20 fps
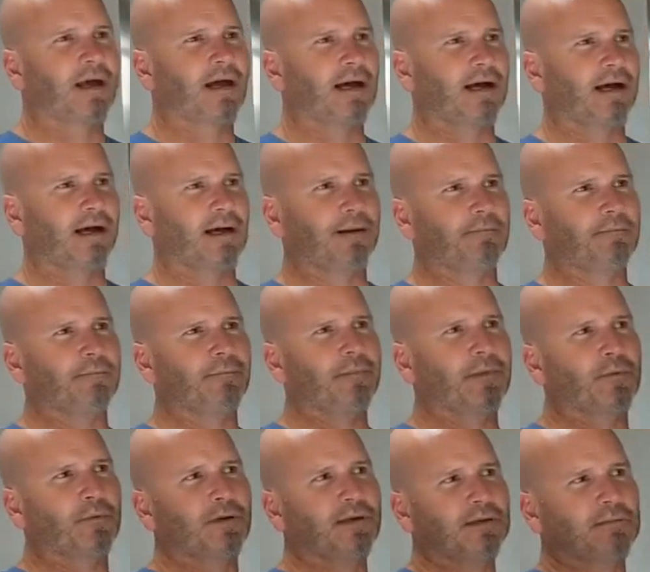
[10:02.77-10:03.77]
um,
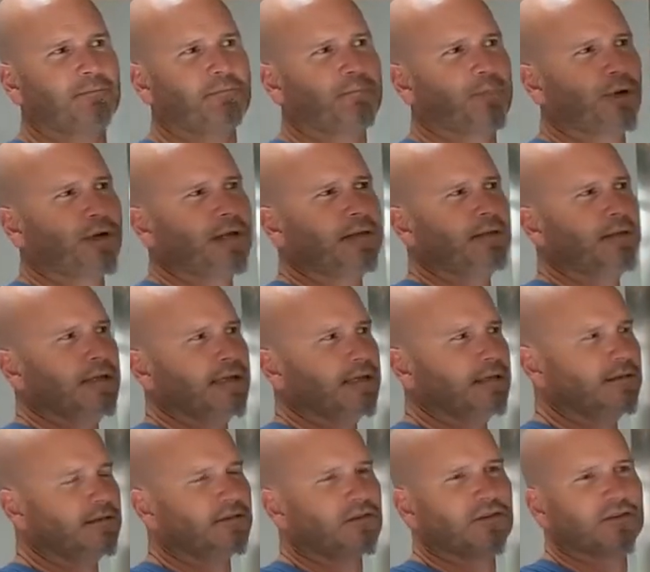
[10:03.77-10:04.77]
we put in
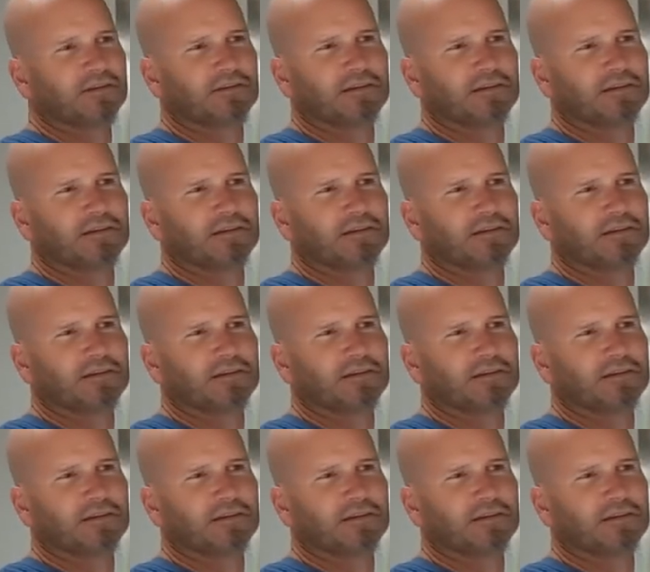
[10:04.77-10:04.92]
these just